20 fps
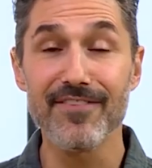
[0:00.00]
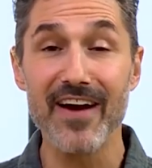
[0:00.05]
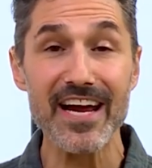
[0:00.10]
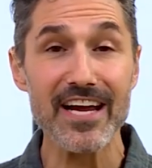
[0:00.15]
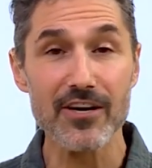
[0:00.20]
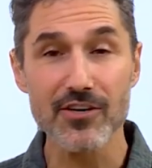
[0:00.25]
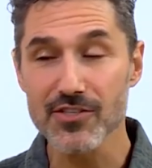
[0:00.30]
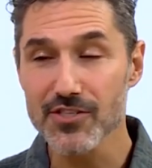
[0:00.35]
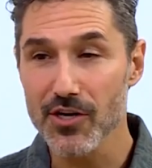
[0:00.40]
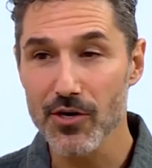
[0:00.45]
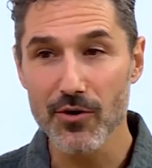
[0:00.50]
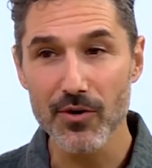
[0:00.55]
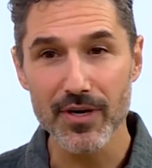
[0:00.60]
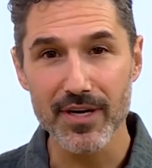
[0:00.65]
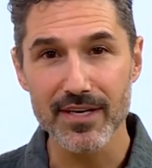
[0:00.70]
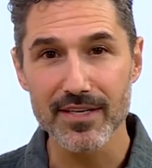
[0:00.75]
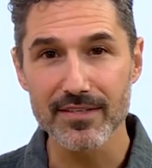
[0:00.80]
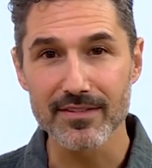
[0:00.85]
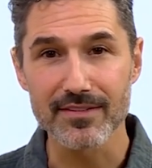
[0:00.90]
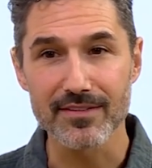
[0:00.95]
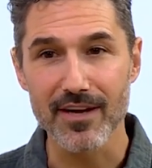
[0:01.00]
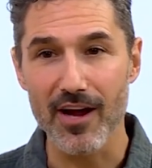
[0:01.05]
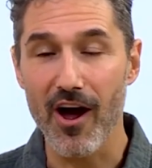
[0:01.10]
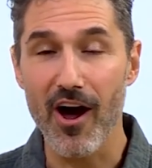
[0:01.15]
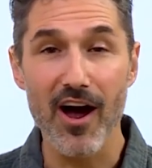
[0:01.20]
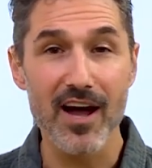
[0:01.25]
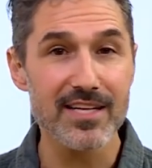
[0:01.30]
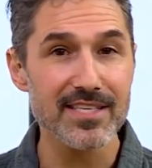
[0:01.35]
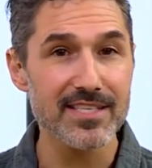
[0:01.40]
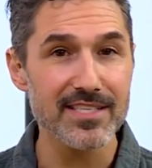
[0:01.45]
fire token
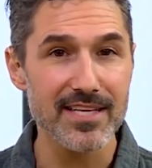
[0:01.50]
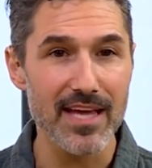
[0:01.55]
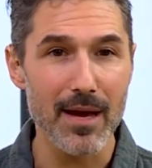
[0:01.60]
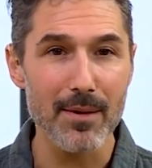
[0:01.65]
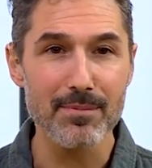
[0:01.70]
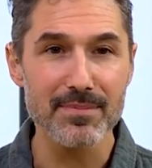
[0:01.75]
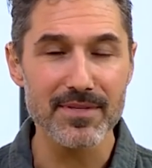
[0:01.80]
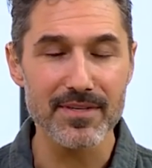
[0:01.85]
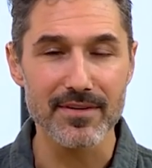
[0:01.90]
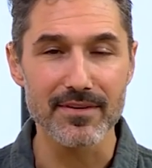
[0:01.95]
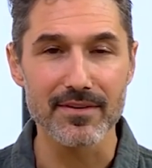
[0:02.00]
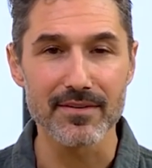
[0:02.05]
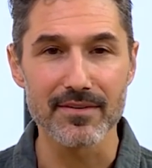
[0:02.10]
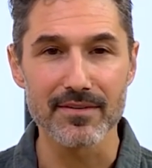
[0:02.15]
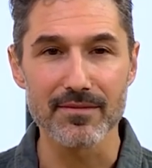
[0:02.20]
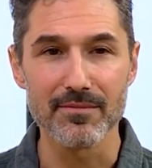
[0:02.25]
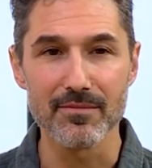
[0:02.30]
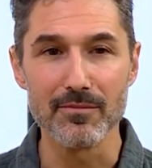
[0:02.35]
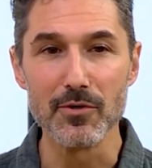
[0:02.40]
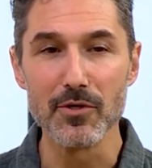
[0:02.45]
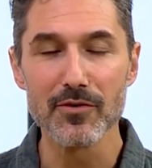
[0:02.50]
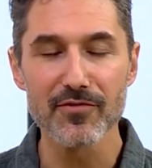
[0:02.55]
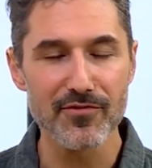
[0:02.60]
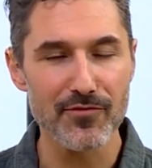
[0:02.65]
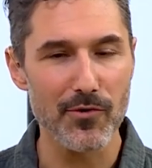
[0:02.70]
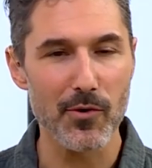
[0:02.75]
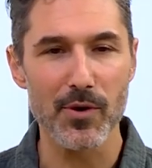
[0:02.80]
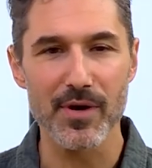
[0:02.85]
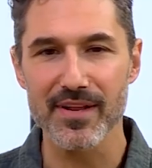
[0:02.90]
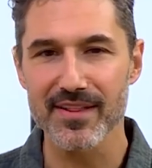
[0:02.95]
concept moves
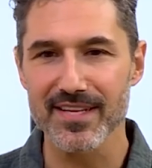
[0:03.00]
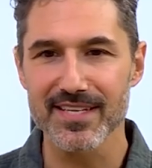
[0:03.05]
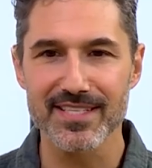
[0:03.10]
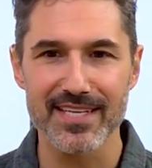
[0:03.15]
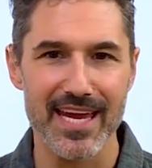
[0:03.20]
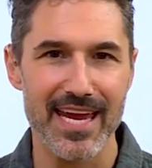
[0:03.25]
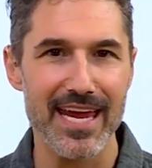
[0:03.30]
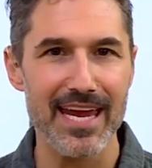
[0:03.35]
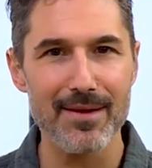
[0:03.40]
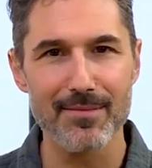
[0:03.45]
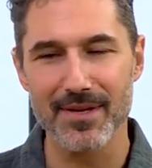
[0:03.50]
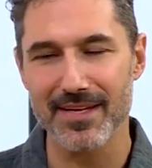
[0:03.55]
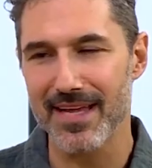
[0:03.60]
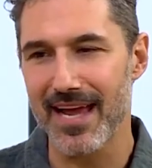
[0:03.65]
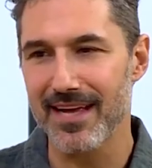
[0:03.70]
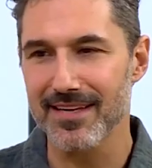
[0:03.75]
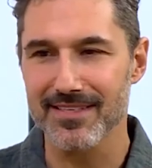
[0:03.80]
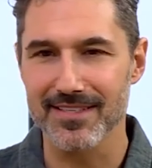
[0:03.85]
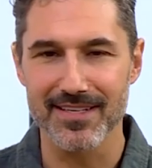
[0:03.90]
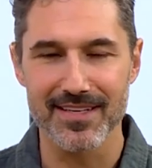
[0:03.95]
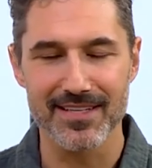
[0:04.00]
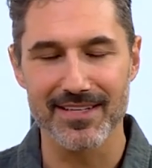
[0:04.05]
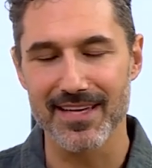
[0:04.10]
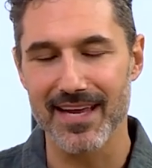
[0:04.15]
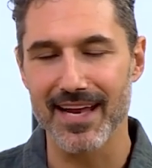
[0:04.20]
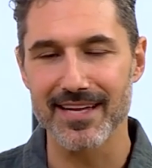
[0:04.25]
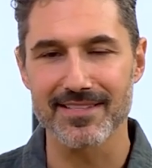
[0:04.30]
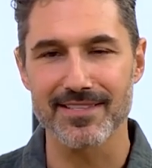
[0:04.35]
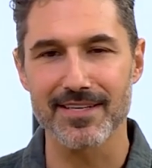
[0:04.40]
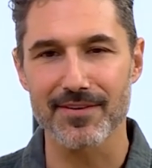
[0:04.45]
forward in this game. It has a,
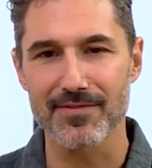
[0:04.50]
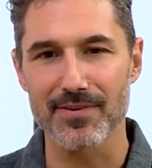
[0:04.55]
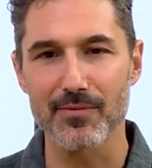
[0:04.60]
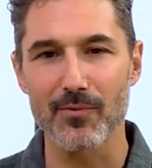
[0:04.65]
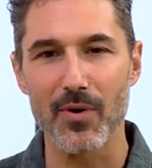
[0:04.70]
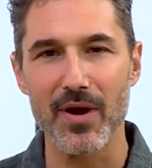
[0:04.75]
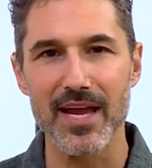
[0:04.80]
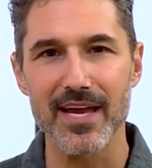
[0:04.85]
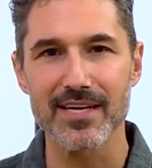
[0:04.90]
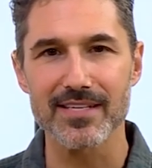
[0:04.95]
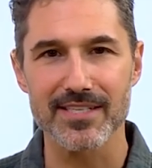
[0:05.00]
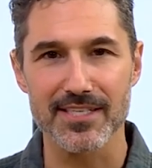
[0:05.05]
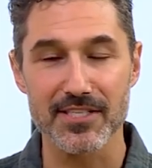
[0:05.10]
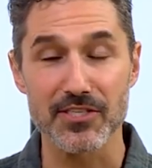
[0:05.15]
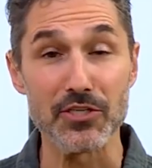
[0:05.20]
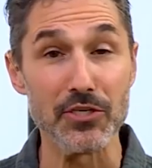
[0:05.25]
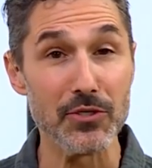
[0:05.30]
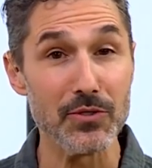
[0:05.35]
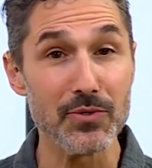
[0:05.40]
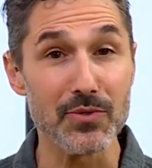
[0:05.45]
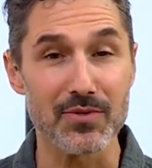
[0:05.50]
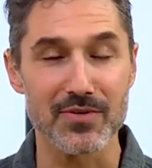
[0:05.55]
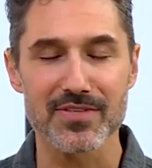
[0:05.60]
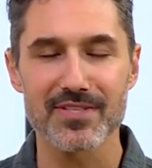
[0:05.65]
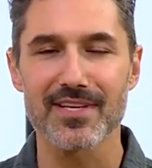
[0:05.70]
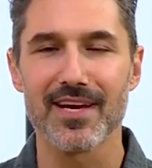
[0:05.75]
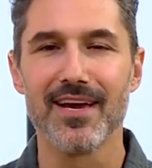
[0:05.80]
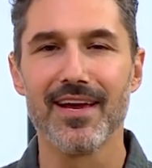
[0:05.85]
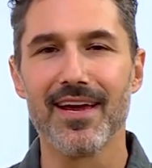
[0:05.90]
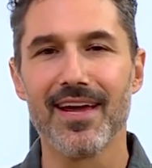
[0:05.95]
it has different ways it's
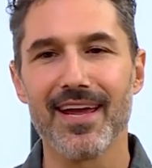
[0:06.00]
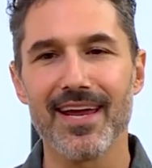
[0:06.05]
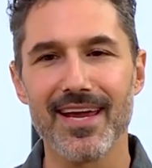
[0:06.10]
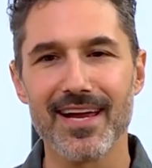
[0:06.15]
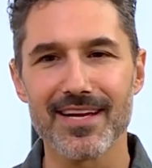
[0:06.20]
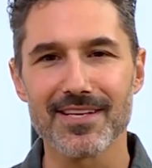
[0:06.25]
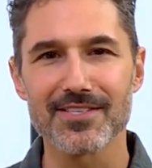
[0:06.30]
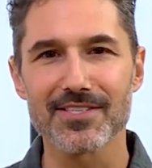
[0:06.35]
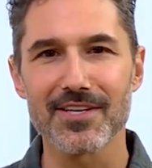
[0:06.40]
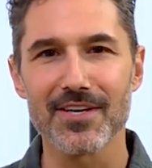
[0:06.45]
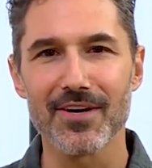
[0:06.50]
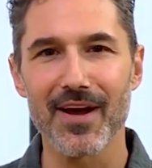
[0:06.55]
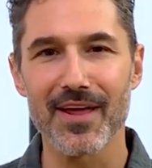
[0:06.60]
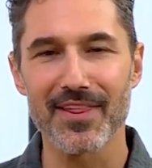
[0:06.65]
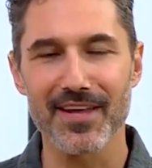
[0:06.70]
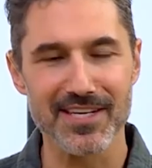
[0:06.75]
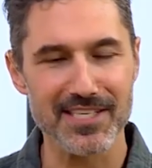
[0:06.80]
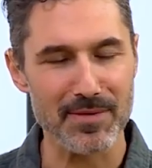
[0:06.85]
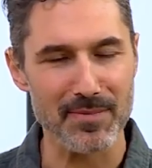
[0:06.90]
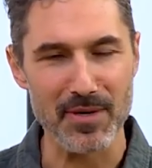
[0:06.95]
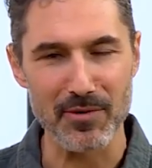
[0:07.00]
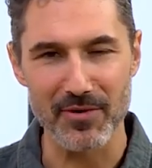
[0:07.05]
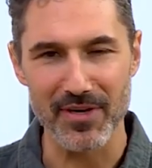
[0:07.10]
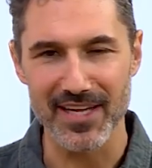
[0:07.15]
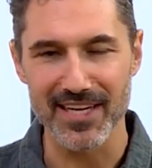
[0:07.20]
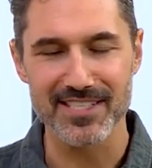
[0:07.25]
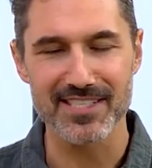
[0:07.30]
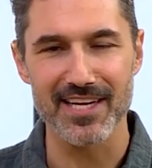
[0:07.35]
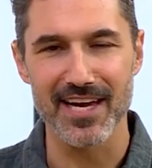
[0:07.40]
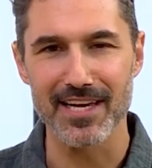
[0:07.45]
used, and so I think it's going to be
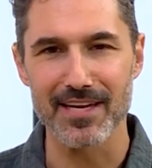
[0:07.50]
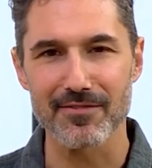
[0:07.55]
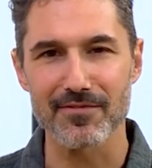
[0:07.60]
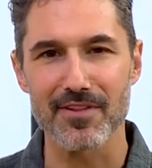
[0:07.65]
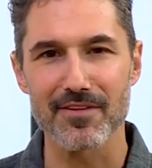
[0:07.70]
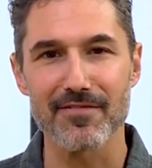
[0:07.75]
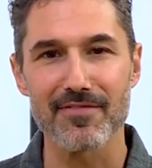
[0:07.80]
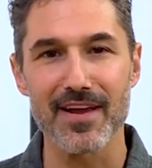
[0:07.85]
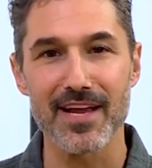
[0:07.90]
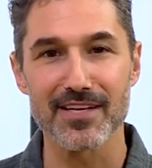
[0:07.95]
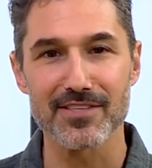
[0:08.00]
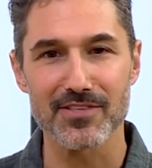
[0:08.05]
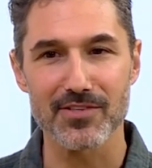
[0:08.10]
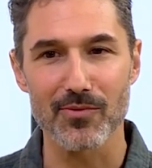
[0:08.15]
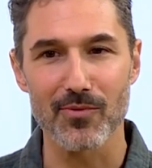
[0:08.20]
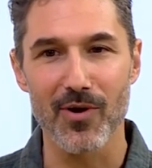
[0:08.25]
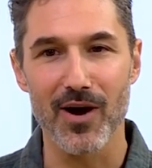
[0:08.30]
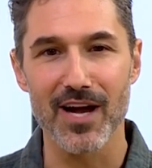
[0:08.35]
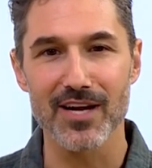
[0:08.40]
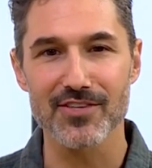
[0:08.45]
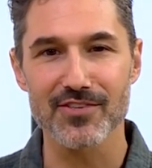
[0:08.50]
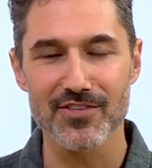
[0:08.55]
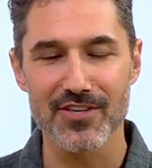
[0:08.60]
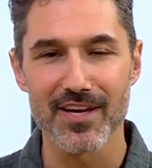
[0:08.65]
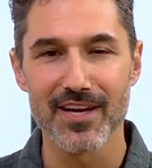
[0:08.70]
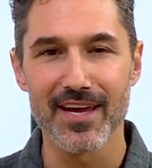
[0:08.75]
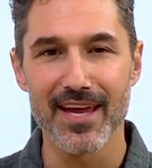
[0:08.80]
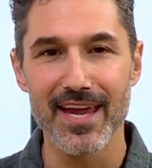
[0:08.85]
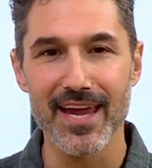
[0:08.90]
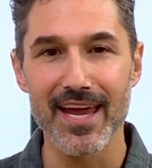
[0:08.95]
really exciting for the fans to
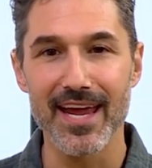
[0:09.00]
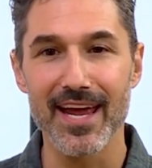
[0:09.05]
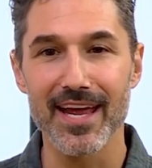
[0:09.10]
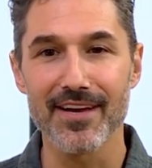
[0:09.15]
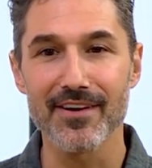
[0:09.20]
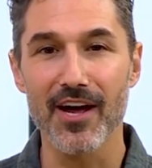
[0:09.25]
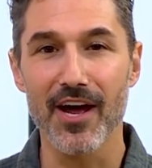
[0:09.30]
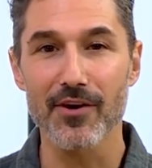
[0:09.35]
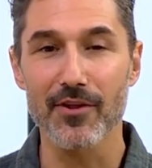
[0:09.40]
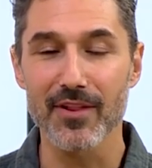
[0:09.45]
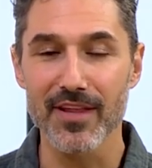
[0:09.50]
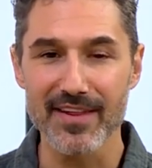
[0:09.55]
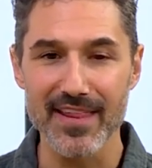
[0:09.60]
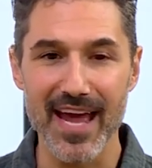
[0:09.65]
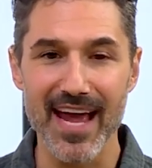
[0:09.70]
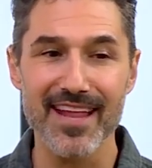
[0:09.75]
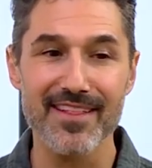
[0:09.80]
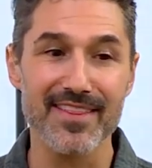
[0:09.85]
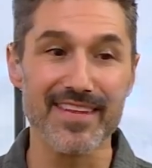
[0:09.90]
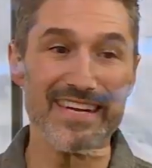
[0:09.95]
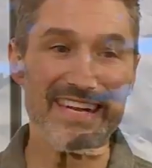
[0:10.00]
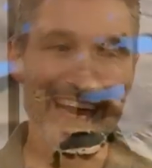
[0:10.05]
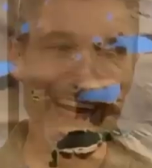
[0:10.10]
watch. And not only that,